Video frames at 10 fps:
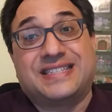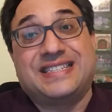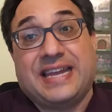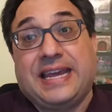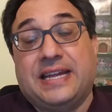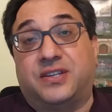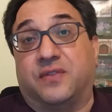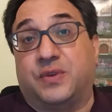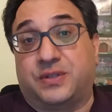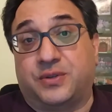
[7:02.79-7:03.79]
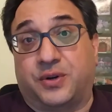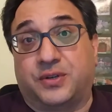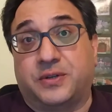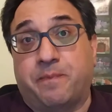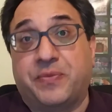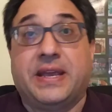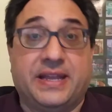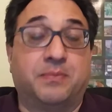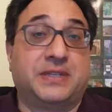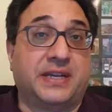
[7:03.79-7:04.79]
stage of research in
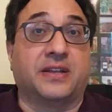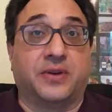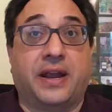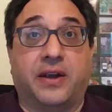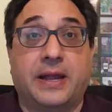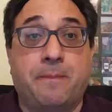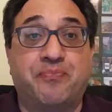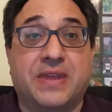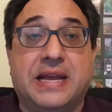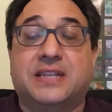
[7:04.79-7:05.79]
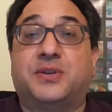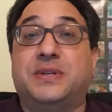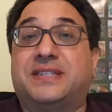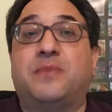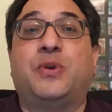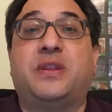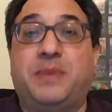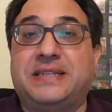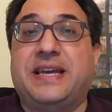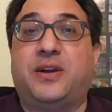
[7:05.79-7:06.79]
a particular area. So in summary, the
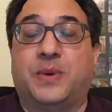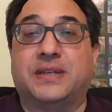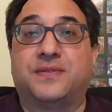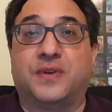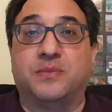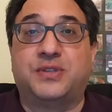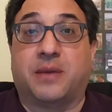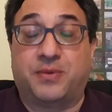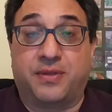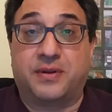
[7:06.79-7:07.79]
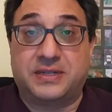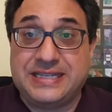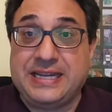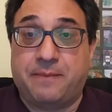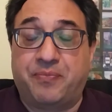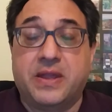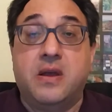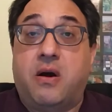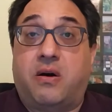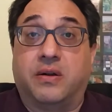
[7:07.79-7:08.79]
big takeaways from chapter 13
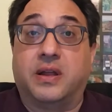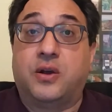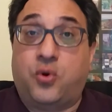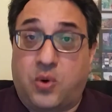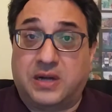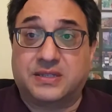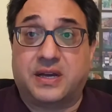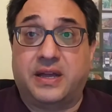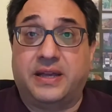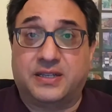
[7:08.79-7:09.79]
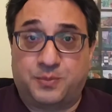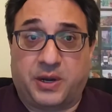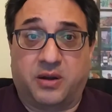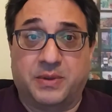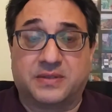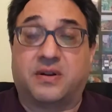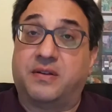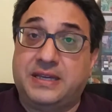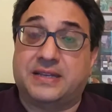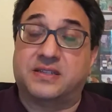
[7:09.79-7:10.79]
on quasi-experiments are
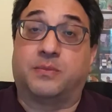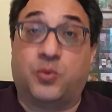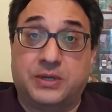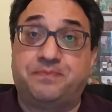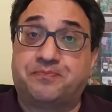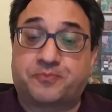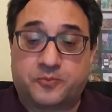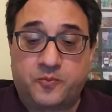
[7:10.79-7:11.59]
these. Number one,